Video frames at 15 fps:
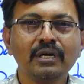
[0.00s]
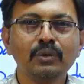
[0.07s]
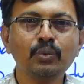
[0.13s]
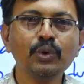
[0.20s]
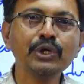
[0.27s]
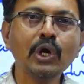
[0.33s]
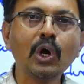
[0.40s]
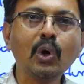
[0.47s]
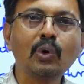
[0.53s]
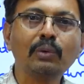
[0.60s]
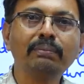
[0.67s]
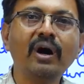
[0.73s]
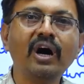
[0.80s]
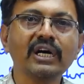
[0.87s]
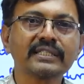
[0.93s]
We know
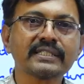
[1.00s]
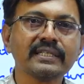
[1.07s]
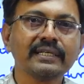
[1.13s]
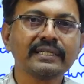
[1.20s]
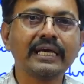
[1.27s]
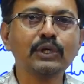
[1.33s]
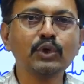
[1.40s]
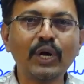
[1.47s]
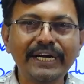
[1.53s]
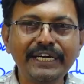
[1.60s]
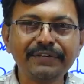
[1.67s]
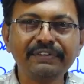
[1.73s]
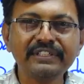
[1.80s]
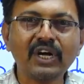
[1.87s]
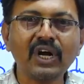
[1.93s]
marks. Can you
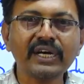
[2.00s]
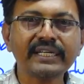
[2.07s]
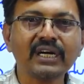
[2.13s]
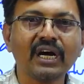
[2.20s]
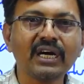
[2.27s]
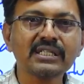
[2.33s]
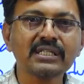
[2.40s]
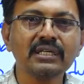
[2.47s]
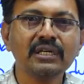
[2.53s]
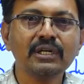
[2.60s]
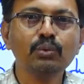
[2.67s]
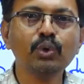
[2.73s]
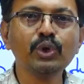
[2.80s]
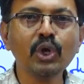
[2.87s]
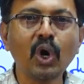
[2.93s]
identify the all records?
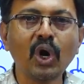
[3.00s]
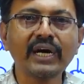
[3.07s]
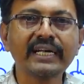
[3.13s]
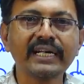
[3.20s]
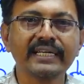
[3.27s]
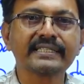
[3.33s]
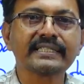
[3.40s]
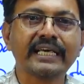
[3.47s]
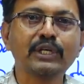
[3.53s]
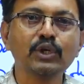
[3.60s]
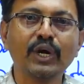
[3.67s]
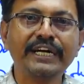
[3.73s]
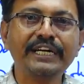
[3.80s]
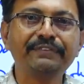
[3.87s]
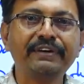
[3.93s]
We know address. Can you
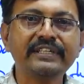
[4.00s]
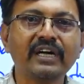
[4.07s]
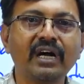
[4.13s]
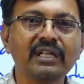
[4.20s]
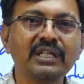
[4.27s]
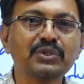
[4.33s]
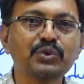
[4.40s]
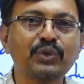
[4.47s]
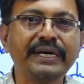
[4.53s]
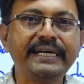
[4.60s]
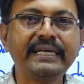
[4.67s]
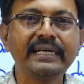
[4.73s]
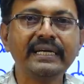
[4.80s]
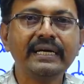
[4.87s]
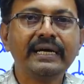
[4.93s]
identify all the
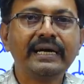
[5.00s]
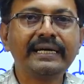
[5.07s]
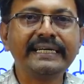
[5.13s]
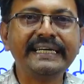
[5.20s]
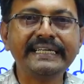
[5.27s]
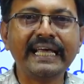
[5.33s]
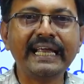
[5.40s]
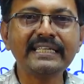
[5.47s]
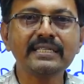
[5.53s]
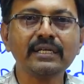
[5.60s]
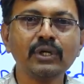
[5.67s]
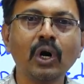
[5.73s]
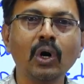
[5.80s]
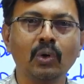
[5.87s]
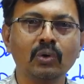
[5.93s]
student details?
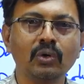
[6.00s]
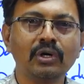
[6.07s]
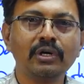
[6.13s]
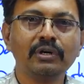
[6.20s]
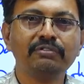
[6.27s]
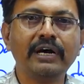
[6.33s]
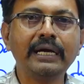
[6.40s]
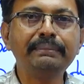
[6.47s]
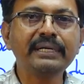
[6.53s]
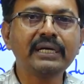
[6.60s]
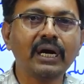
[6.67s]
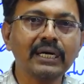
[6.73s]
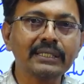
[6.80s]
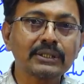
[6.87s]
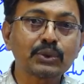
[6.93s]
No. Why?
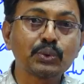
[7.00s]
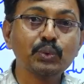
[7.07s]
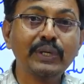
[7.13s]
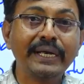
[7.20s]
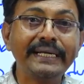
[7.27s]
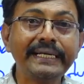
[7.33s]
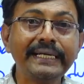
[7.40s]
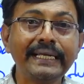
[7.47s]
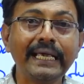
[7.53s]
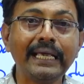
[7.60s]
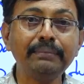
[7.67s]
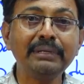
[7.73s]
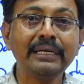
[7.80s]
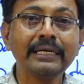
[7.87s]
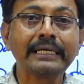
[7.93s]
Because student
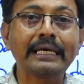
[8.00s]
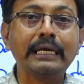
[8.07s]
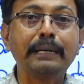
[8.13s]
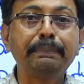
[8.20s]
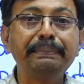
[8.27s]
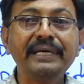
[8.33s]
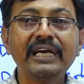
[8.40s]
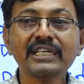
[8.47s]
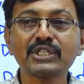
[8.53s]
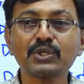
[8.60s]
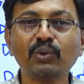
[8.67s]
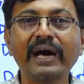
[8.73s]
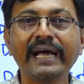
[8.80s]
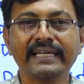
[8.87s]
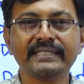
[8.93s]
name can appear
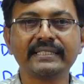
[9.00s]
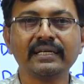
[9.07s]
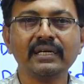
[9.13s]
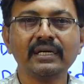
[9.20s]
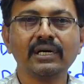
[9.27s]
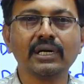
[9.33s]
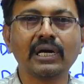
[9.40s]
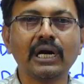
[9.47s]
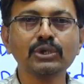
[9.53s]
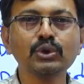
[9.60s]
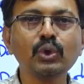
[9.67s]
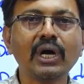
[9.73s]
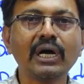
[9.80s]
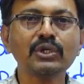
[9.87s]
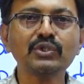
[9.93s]
twice.
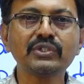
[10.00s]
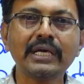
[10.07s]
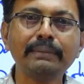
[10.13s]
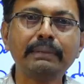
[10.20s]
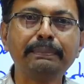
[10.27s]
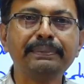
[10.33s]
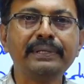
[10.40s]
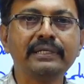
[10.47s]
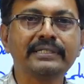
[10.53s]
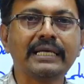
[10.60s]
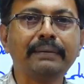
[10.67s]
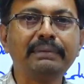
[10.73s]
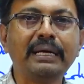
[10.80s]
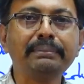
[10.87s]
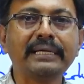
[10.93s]
Raju,
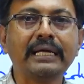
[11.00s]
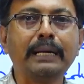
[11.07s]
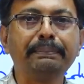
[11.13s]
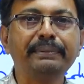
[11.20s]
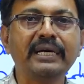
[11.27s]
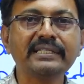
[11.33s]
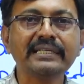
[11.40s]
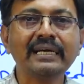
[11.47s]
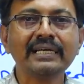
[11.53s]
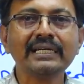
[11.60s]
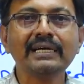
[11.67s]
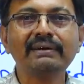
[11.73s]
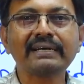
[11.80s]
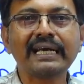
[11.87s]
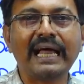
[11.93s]
same name can appear
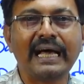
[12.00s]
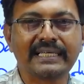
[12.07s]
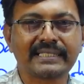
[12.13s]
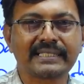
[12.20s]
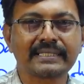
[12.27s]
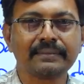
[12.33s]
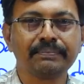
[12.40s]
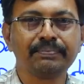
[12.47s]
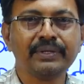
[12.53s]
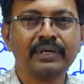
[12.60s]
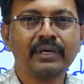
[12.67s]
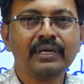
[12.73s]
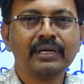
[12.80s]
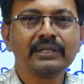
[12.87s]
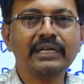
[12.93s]
in our class.
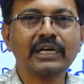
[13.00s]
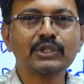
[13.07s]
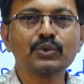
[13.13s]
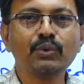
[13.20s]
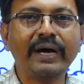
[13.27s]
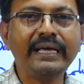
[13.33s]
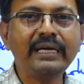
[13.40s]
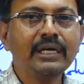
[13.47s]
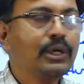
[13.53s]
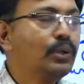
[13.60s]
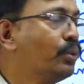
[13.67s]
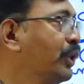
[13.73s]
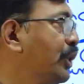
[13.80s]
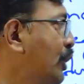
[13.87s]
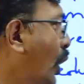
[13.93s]
That's why
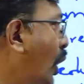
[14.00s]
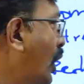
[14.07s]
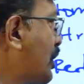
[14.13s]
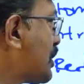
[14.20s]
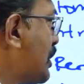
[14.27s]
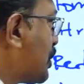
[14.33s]
we know